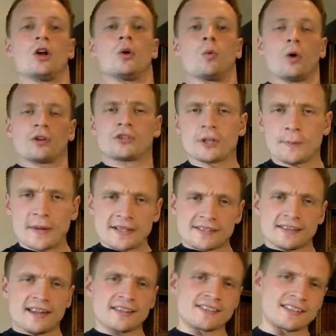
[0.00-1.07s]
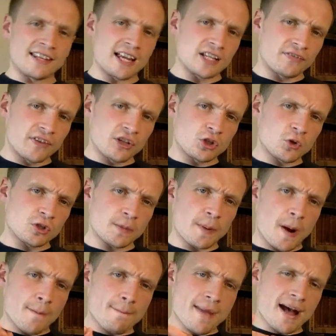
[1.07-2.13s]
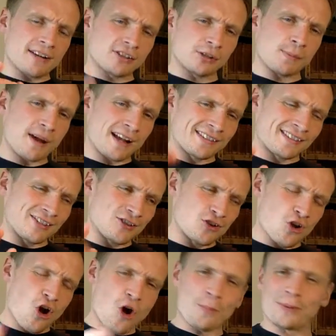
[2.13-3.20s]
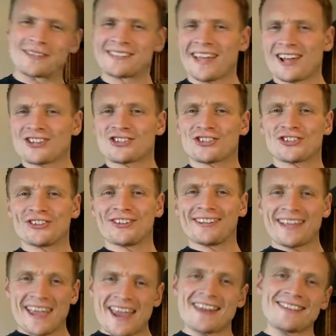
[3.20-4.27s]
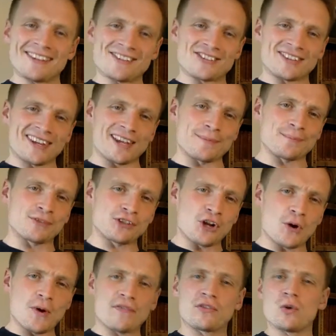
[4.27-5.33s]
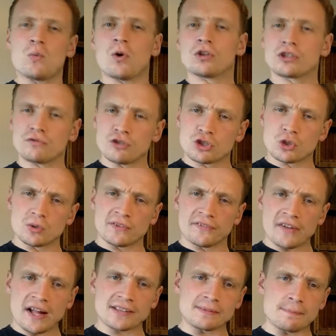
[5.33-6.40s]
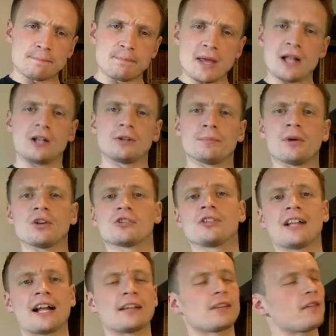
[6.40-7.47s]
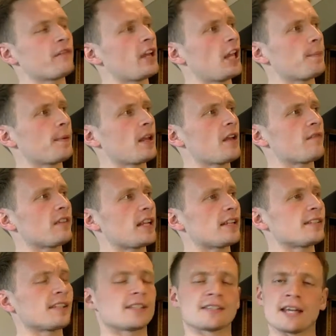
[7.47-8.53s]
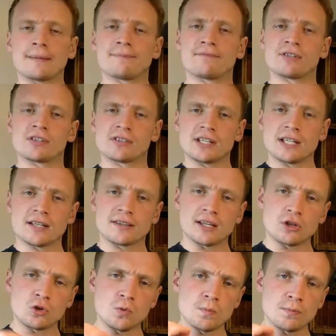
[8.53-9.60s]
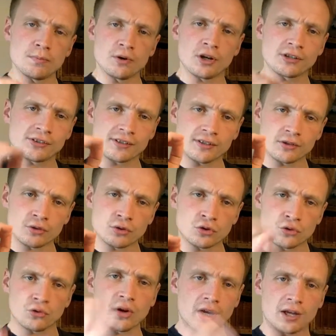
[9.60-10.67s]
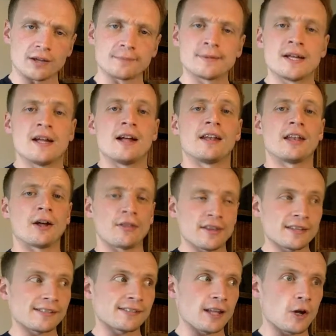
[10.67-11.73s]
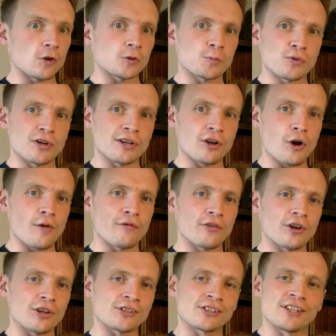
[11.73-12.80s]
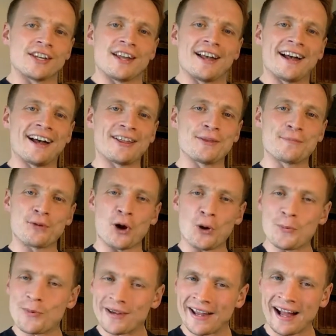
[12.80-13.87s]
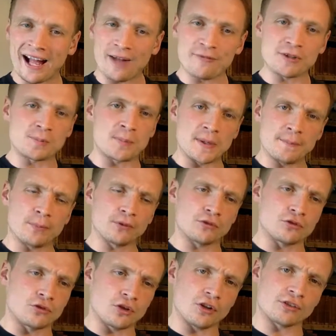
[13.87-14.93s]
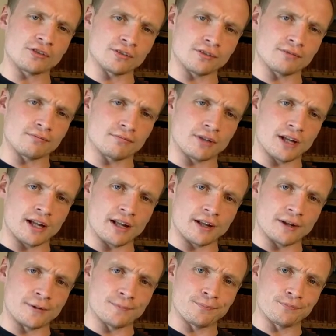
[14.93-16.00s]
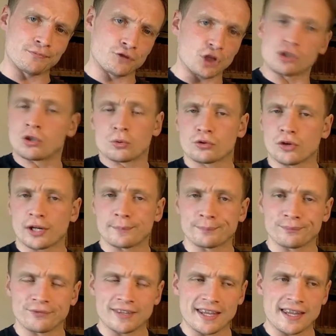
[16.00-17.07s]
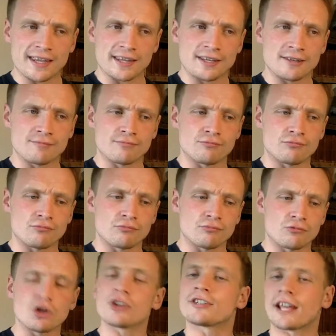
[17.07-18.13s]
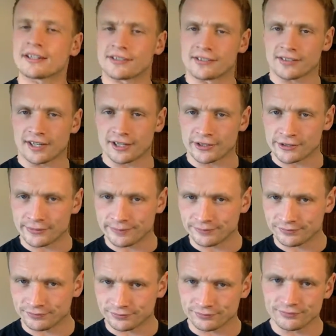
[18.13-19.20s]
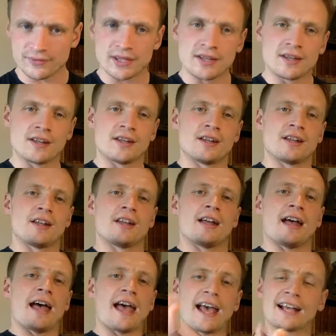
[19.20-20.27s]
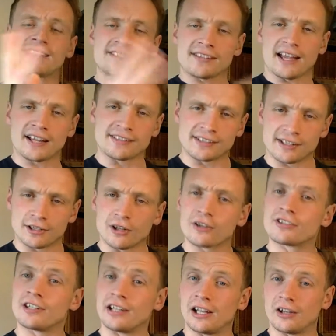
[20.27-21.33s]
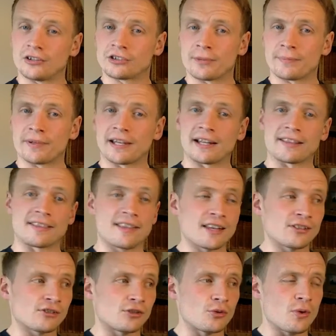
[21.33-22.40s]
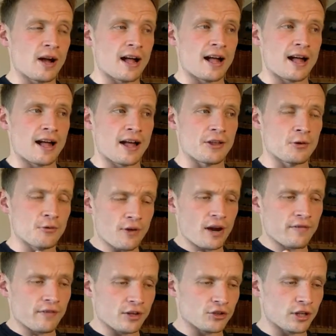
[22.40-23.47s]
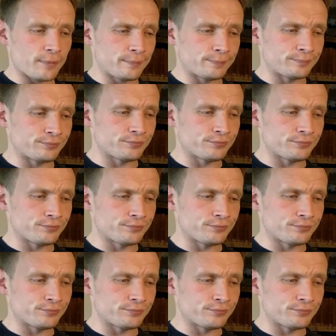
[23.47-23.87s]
What's up internet? Today's video is about maximizing your potential in the gym. So if you want to reduce fat, build muscle and develop an athletic type physique, then you must train. Now this sounds pretty obvious. The problem we have is people just don't train. They just exercise. Exercising looks a little something like this. You arrive at a gym.